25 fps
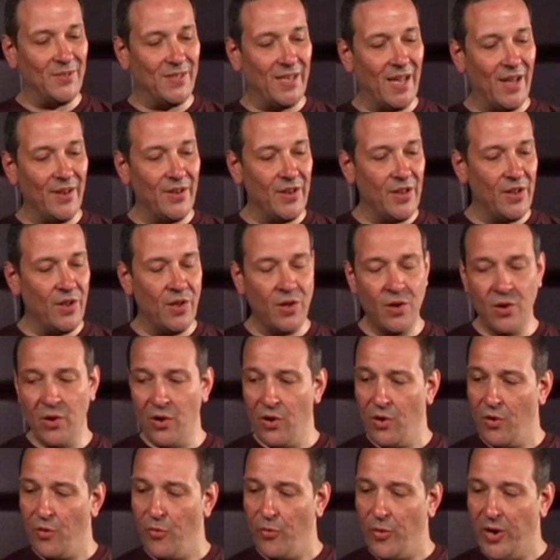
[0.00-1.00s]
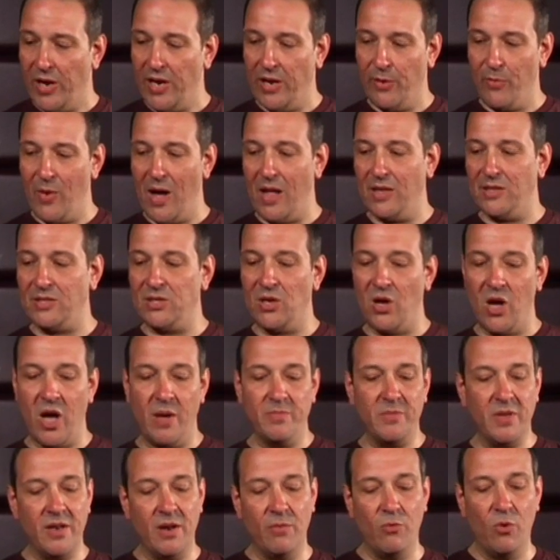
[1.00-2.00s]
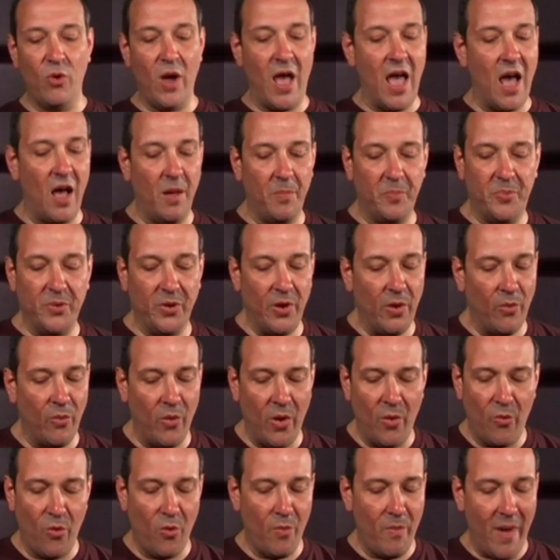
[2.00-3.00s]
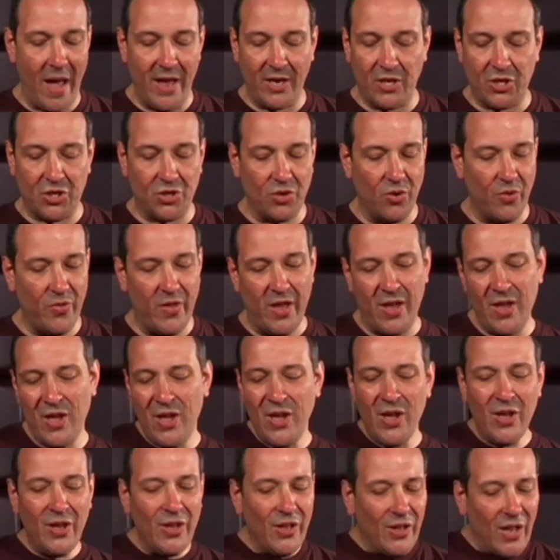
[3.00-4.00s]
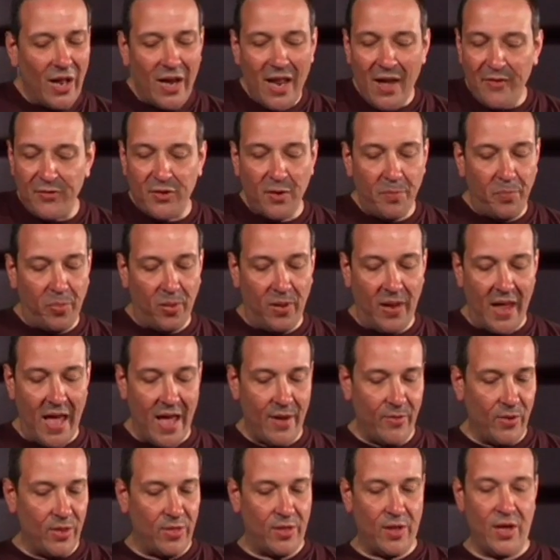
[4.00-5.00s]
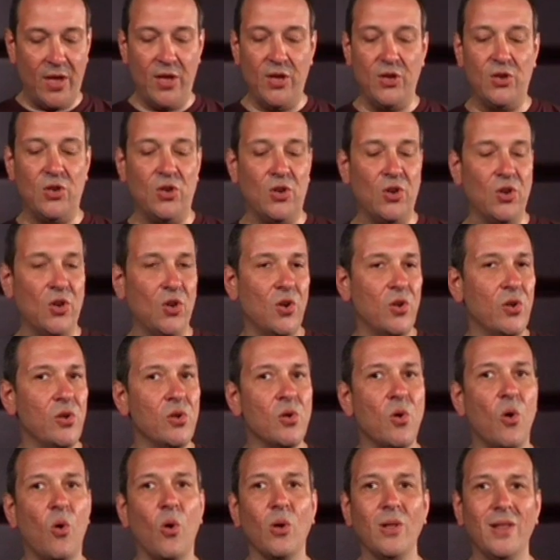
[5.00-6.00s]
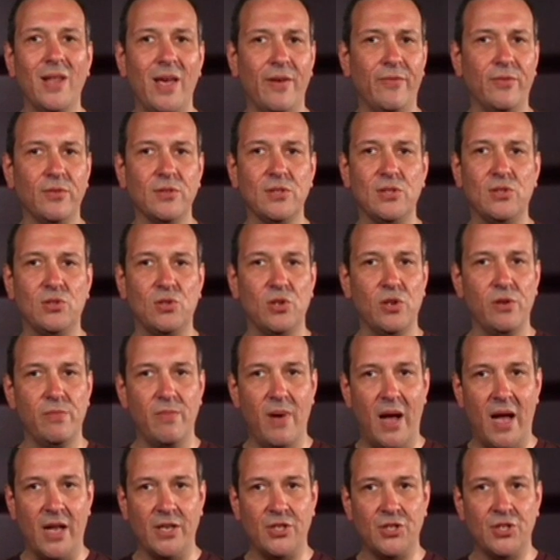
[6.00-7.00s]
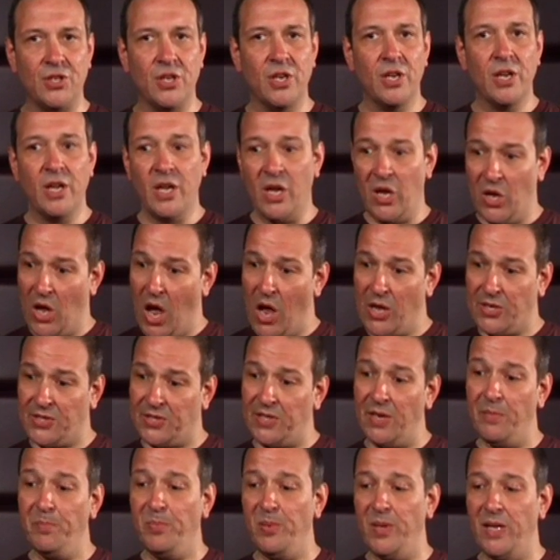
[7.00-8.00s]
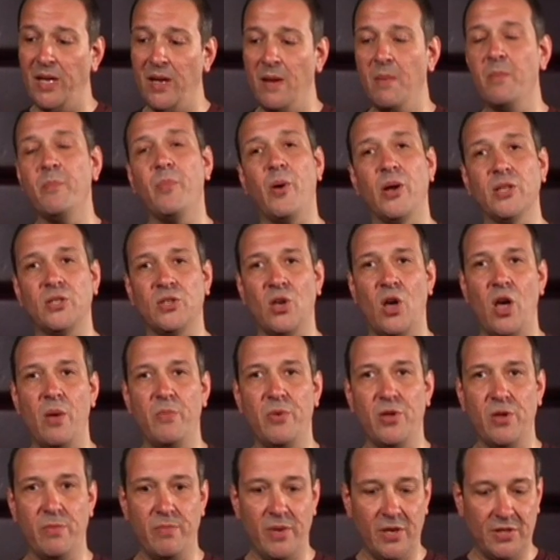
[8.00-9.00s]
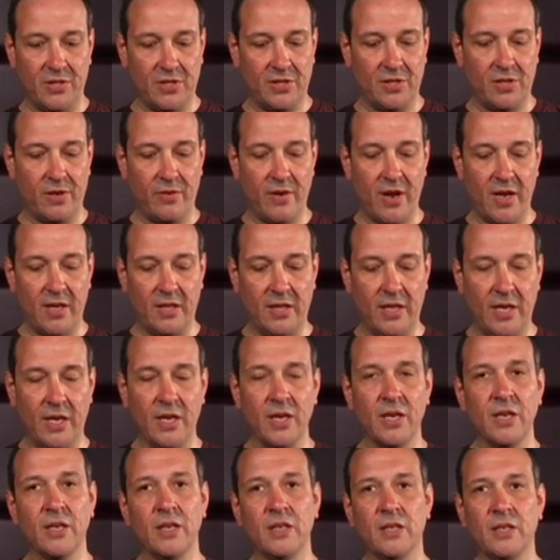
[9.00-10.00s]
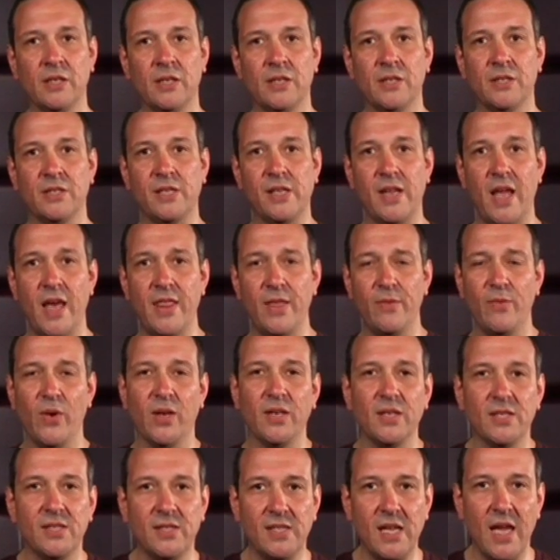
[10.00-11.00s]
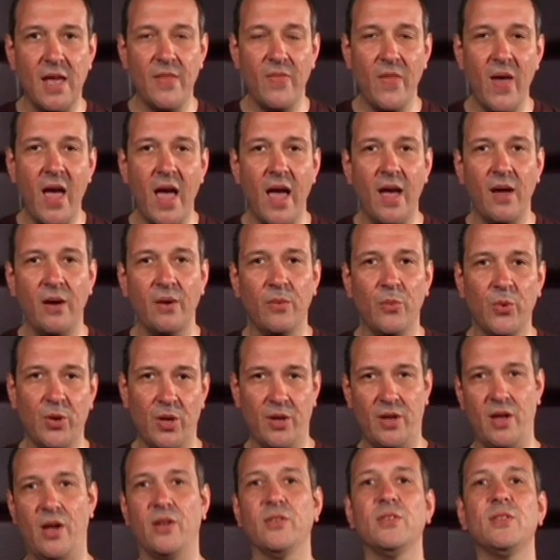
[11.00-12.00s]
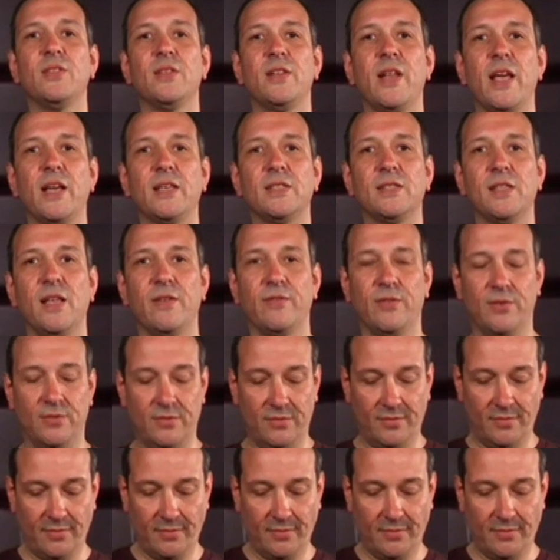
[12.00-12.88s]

sounding really well timed, and it will help you. It will make sure that you don't have to play with EQ or levels too much, simply by timing your mixes correctly. So now that we understand that, we can go on to the next level.